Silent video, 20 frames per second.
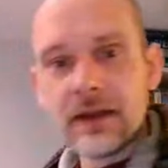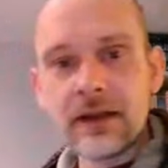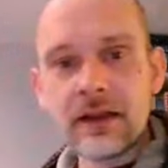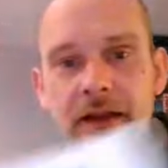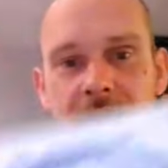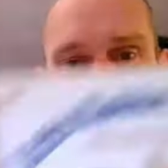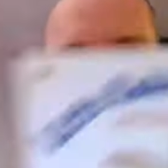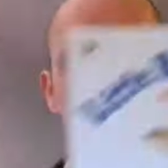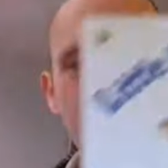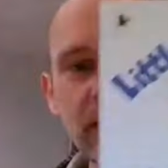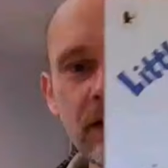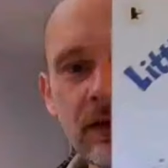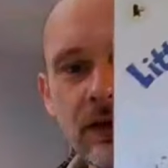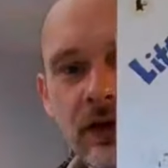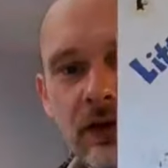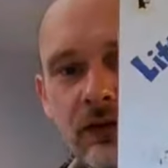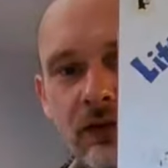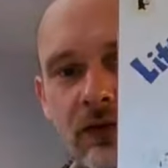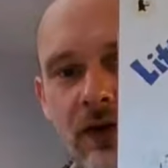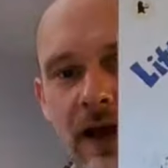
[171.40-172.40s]
Little
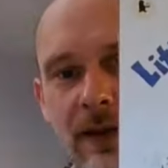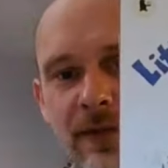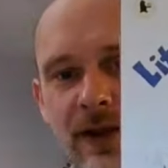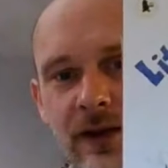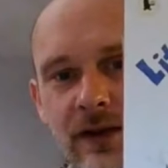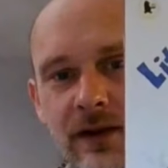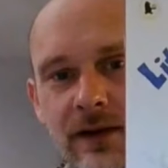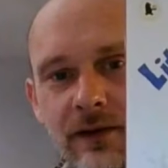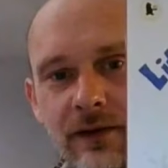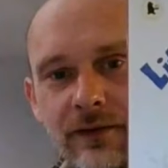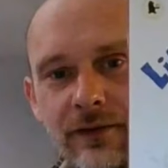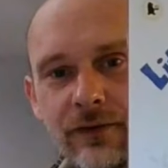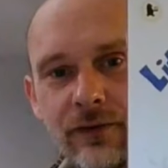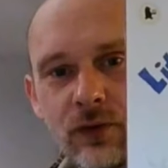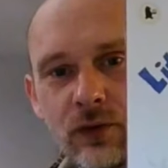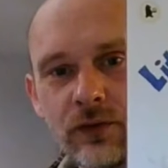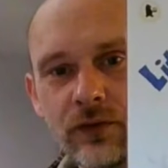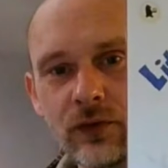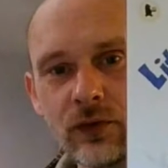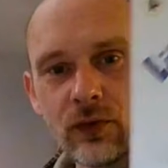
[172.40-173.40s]
Rabbit
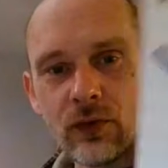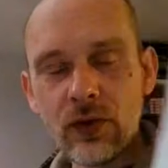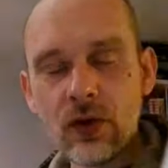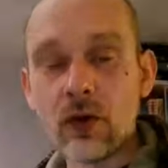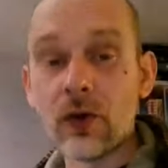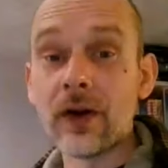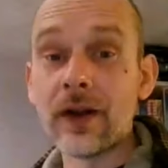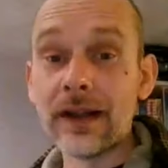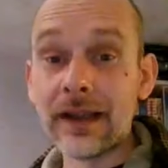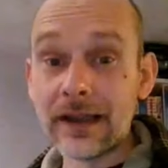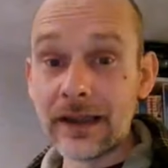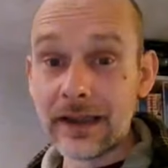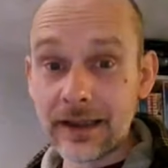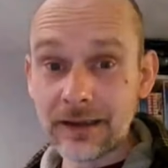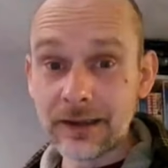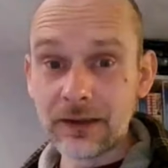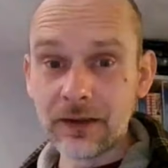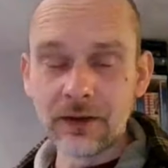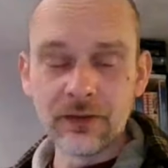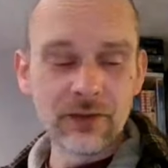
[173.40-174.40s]
Foo Foo, or
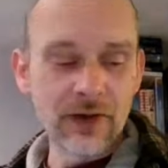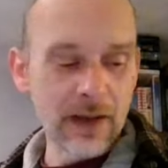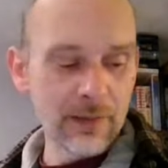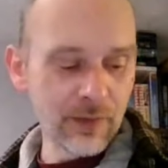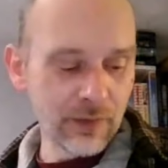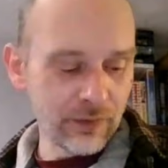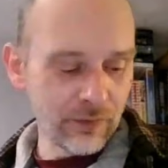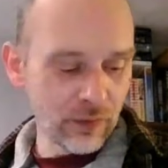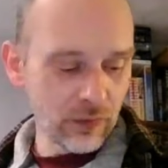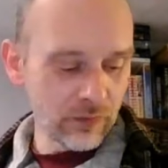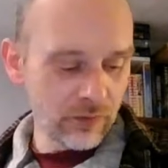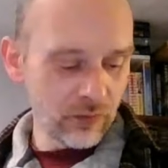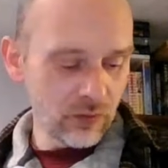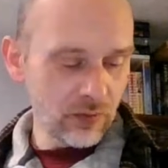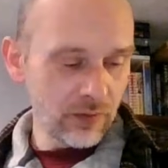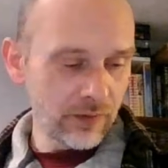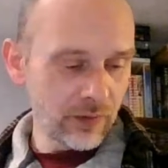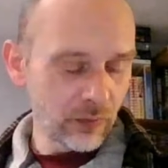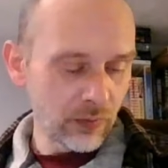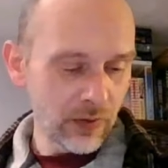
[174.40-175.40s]
Little Rabbit Foo Foo,
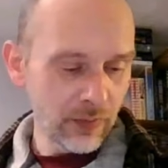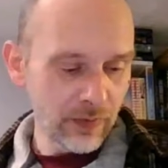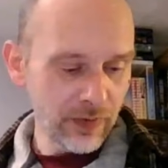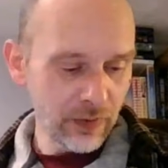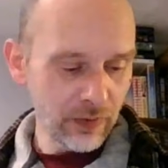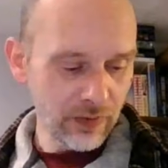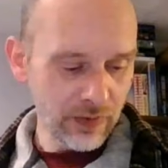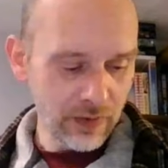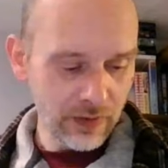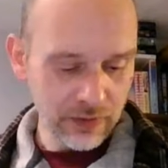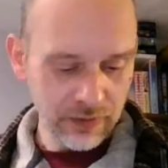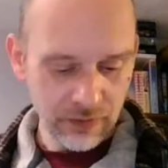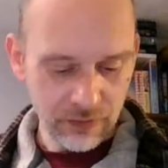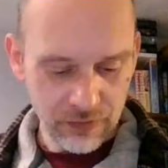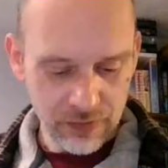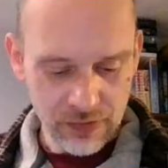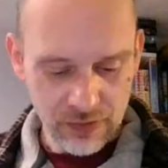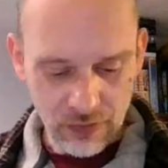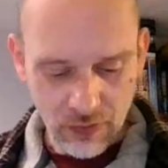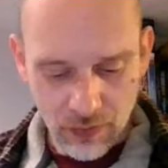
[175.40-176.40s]
if you want it without the guttural
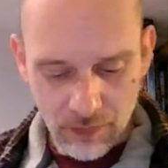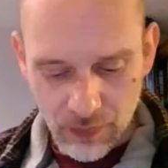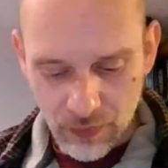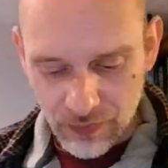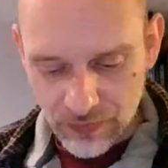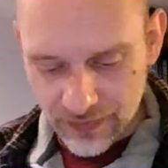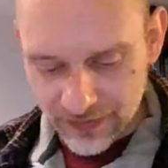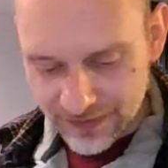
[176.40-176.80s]
stop on the